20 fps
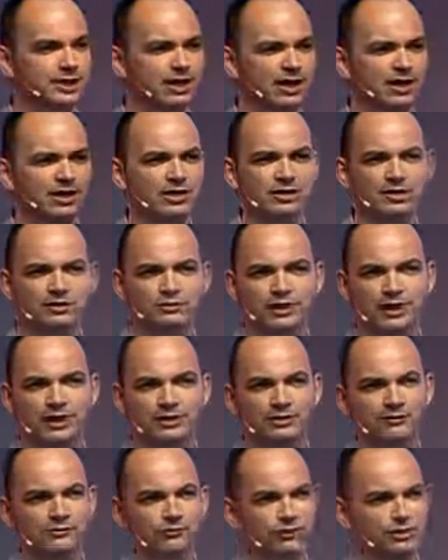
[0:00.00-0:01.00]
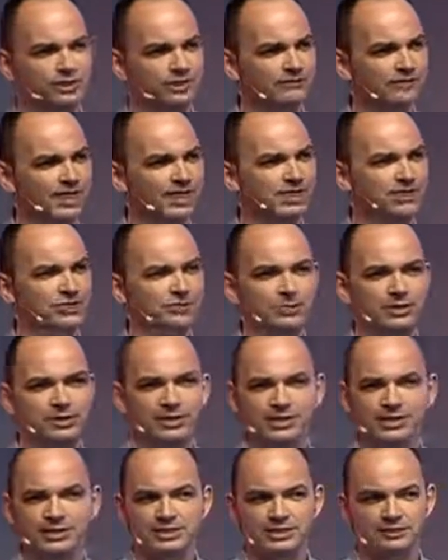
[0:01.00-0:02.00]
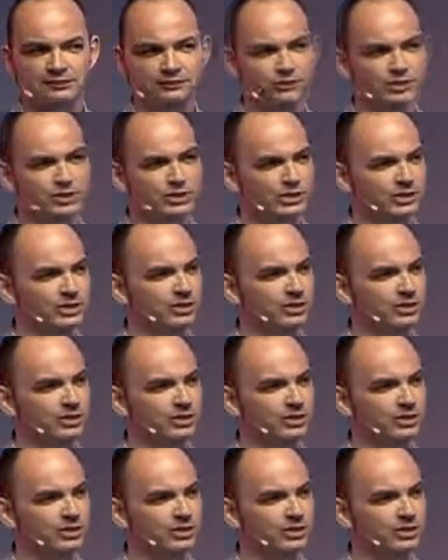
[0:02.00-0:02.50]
cars, we had the first vacuum cleaners, the first